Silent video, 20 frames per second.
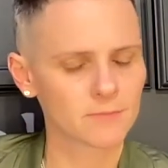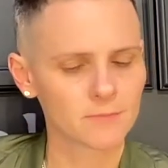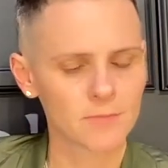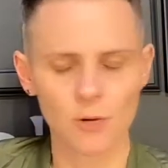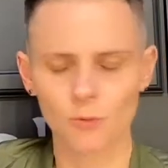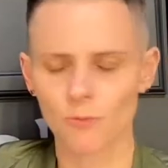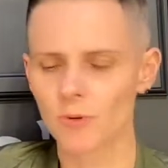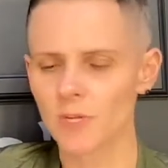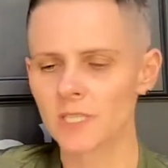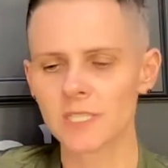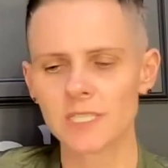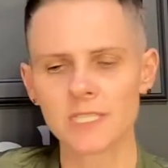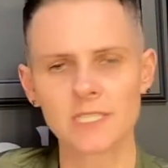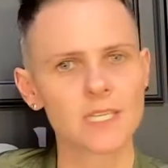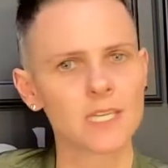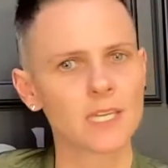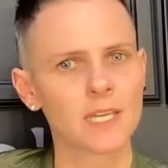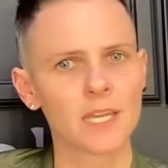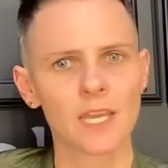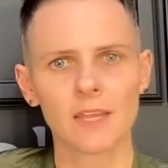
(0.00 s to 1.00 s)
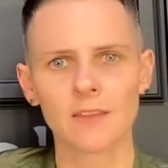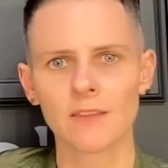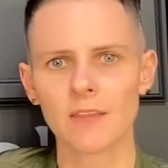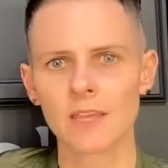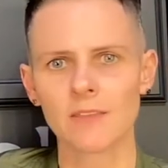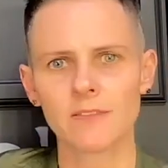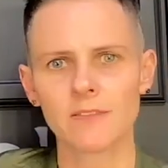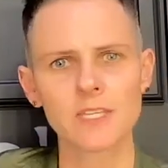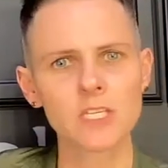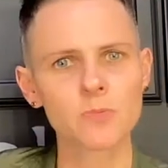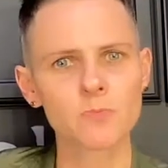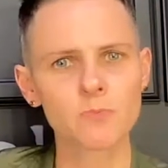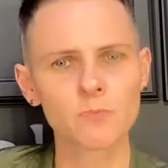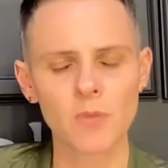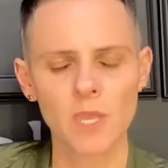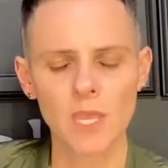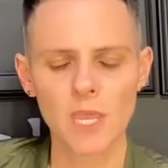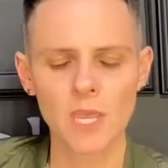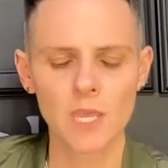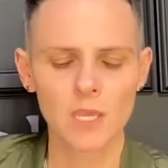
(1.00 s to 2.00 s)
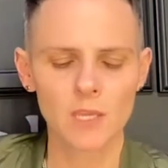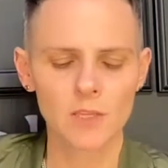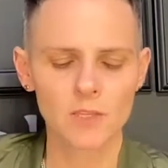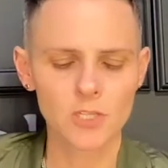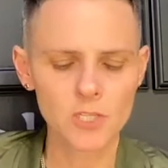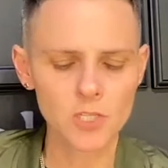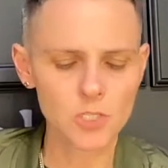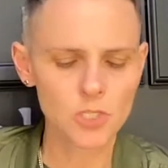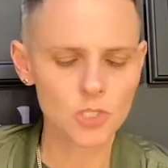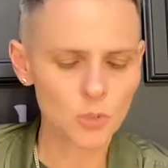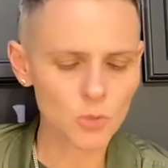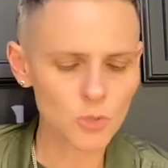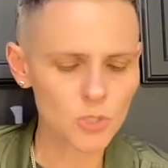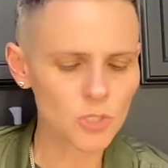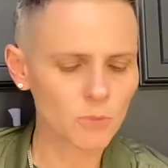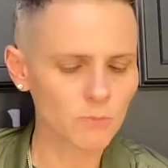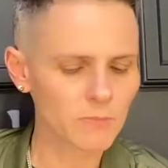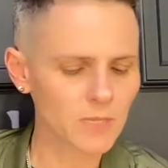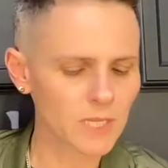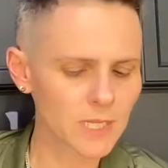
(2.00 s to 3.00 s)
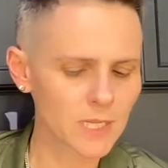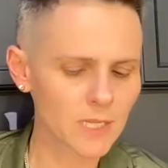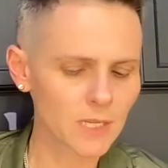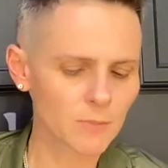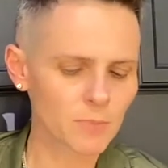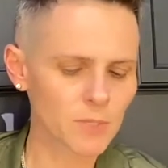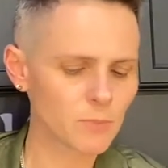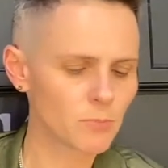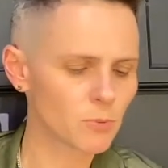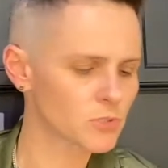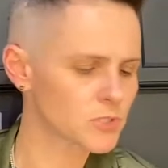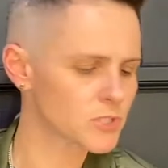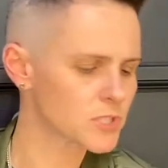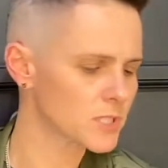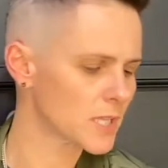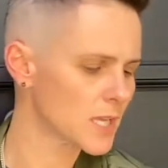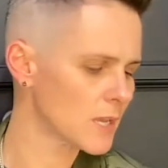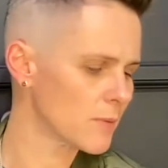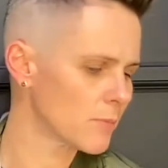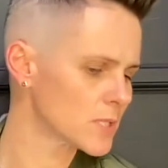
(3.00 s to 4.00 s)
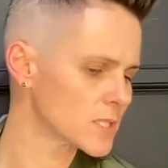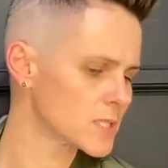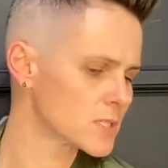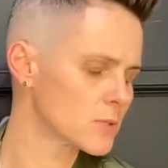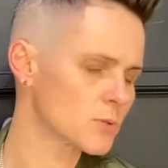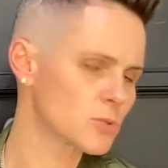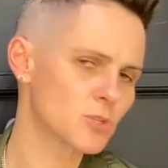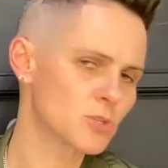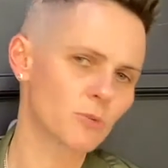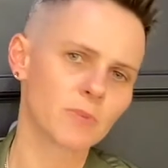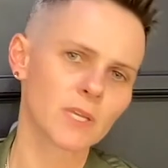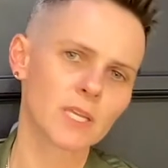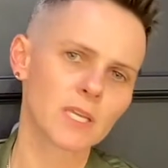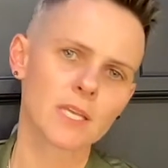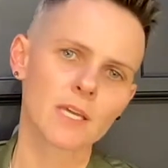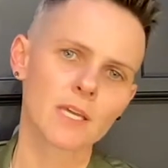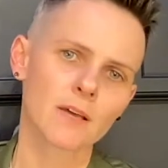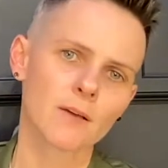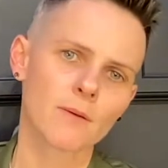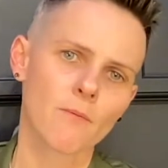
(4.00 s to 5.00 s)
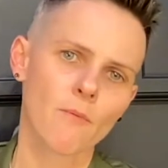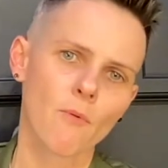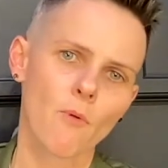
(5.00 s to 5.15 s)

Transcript: I really did. And and these the social media, people slam on social media